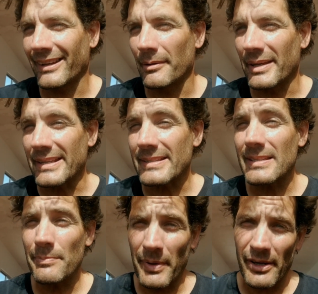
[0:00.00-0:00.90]
I'm a
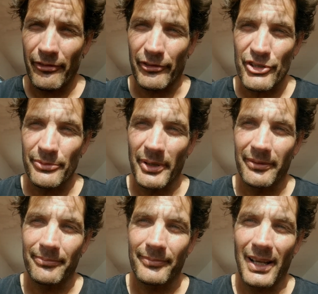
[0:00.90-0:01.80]
spear fisherman.